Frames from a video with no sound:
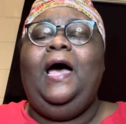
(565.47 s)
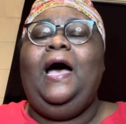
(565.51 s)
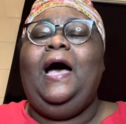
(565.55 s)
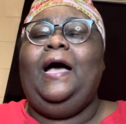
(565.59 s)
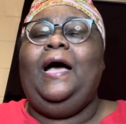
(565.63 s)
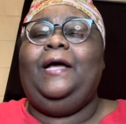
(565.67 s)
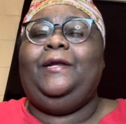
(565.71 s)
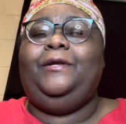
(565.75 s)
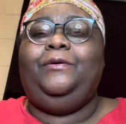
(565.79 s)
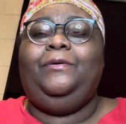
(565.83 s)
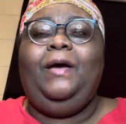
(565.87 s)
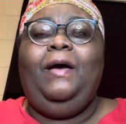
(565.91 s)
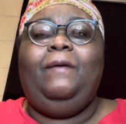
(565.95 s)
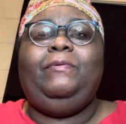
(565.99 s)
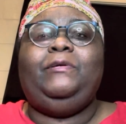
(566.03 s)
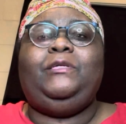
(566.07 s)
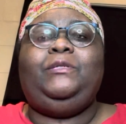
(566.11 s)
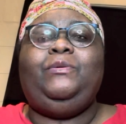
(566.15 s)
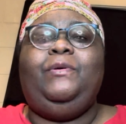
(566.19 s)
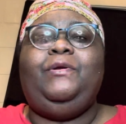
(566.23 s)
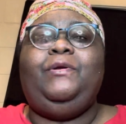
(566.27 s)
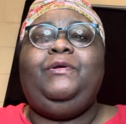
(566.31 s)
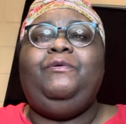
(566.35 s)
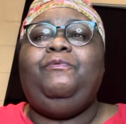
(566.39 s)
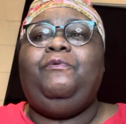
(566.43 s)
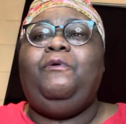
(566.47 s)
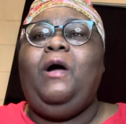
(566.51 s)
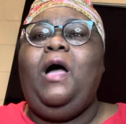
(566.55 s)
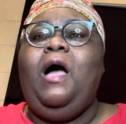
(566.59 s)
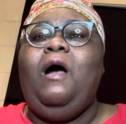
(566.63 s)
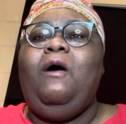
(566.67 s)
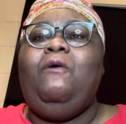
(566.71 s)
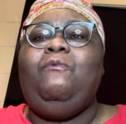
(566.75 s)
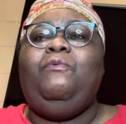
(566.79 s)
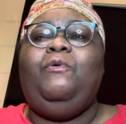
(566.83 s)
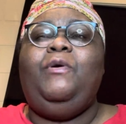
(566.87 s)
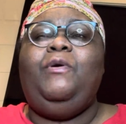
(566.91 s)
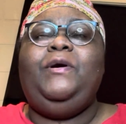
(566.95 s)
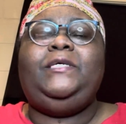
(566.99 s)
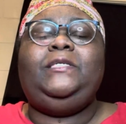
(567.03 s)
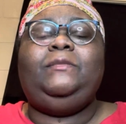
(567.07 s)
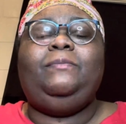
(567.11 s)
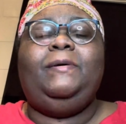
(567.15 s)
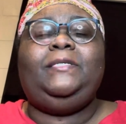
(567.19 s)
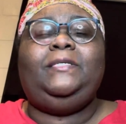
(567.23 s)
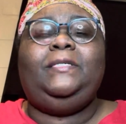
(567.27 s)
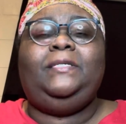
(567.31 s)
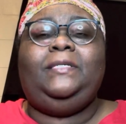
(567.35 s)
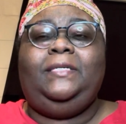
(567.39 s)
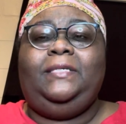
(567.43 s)
I do have a 24-hour voice
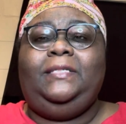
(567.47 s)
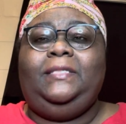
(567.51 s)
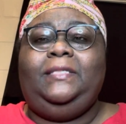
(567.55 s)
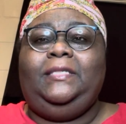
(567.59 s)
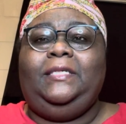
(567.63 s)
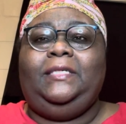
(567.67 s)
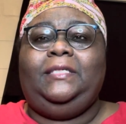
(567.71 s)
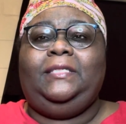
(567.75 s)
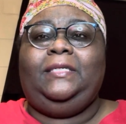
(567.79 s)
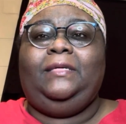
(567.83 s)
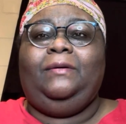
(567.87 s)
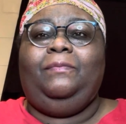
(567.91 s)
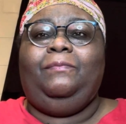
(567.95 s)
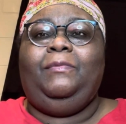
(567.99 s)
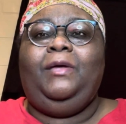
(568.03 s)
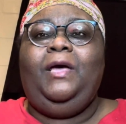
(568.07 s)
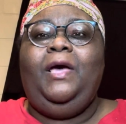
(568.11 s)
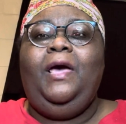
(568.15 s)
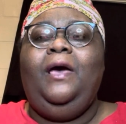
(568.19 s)
messaging system.